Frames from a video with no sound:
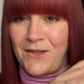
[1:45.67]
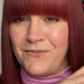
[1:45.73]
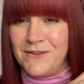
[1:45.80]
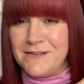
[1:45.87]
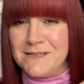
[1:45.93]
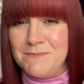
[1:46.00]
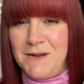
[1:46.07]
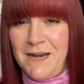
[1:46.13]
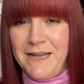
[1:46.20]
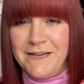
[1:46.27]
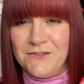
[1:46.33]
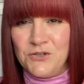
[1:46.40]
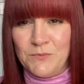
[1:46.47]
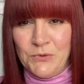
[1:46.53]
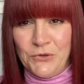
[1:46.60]
This is my
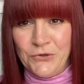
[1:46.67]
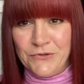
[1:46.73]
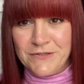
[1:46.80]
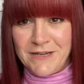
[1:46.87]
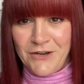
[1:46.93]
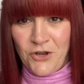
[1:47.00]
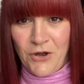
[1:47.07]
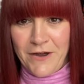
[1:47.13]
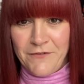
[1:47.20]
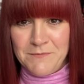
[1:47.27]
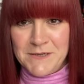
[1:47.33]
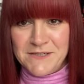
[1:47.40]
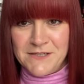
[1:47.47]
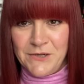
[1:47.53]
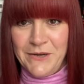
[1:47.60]
latest double gauze that I got out of
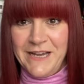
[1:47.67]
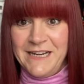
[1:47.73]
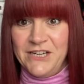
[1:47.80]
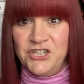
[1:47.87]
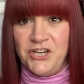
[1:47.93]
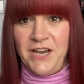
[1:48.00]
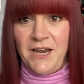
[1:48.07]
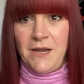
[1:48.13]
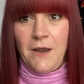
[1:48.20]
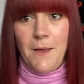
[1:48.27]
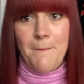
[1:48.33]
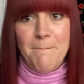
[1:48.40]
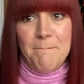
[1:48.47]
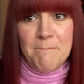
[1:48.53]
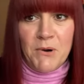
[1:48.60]
my Sew Haley Jane
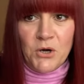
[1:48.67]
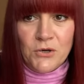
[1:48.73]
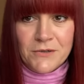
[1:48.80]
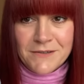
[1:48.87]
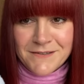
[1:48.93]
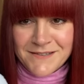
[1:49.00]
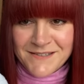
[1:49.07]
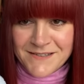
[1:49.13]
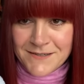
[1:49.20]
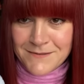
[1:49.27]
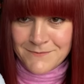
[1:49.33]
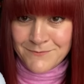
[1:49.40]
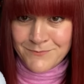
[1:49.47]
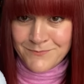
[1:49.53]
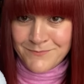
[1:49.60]
box,
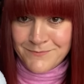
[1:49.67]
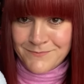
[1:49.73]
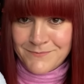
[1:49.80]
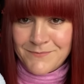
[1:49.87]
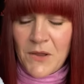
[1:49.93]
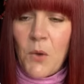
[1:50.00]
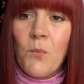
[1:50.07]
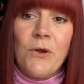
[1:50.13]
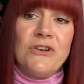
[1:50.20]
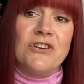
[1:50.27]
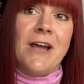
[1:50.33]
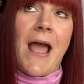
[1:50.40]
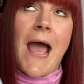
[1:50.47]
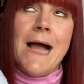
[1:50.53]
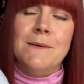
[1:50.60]
which
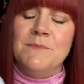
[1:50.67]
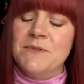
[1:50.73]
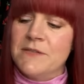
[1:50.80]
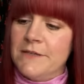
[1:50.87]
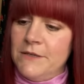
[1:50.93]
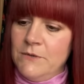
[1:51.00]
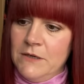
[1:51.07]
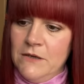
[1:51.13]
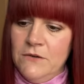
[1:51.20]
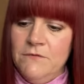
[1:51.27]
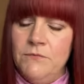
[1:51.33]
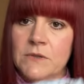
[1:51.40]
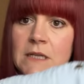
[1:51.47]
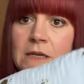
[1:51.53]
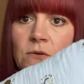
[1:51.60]
I absolutely love
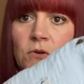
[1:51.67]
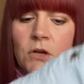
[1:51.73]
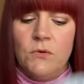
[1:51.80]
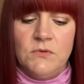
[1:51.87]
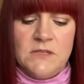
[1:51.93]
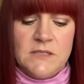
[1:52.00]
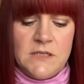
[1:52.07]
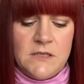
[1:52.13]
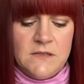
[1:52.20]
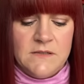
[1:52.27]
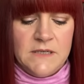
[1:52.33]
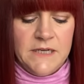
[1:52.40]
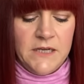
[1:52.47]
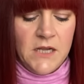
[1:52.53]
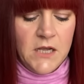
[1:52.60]
with the little gold stars
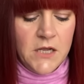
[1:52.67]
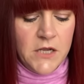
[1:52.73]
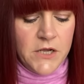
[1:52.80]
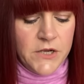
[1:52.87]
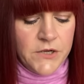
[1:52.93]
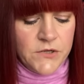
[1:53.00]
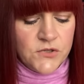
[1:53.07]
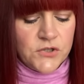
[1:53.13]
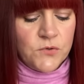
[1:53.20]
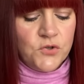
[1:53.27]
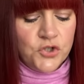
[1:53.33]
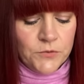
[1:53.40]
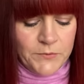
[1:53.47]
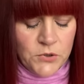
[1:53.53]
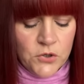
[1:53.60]
on it. So
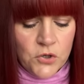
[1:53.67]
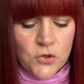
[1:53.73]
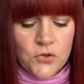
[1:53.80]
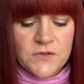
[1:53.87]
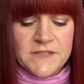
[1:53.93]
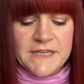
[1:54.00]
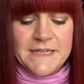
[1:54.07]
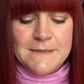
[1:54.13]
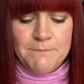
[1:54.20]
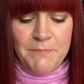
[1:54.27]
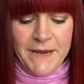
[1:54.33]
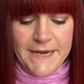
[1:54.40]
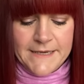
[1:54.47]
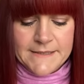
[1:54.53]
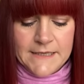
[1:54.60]
double gauze is
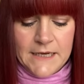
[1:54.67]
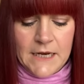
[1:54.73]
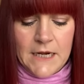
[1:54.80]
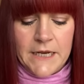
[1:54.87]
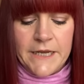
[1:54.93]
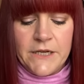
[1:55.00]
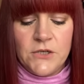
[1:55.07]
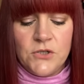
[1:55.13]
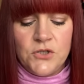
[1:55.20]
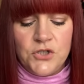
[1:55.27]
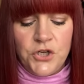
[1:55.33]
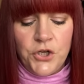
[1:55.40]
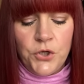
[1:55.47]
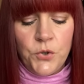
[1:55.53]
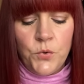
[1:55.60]
basically
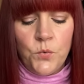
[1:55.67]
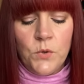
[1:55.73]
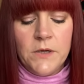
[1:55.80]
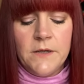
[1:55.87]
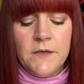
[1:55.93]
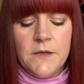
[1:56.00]
two